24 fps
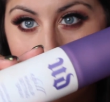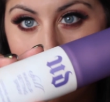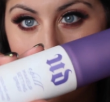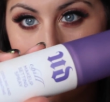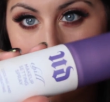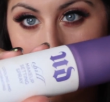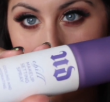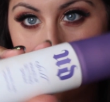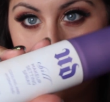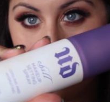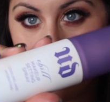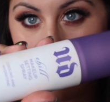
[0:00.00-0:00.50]

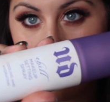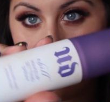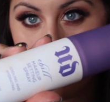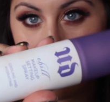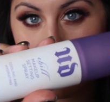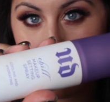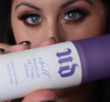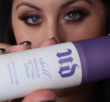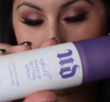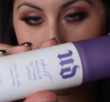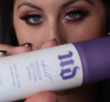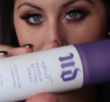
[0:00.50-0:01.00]
Honestly,
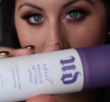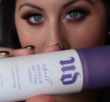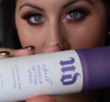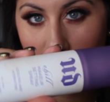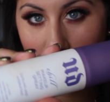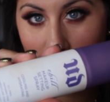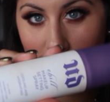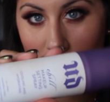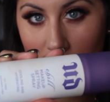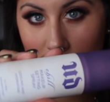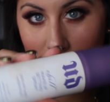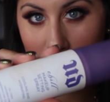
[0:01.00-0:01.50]
don't even
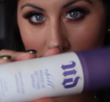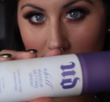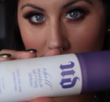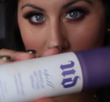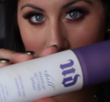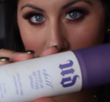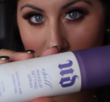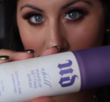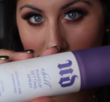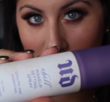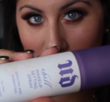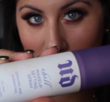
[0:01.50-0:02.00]
feel these on my
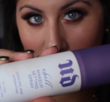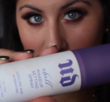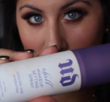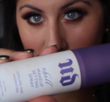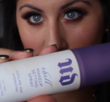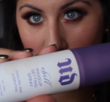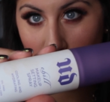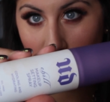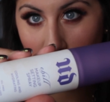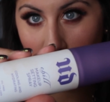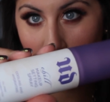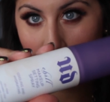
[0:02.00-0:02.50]
lips. They're
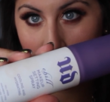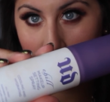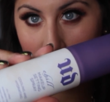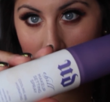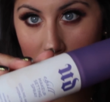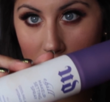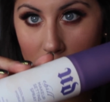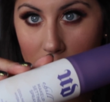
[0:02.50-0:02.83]
fabulous.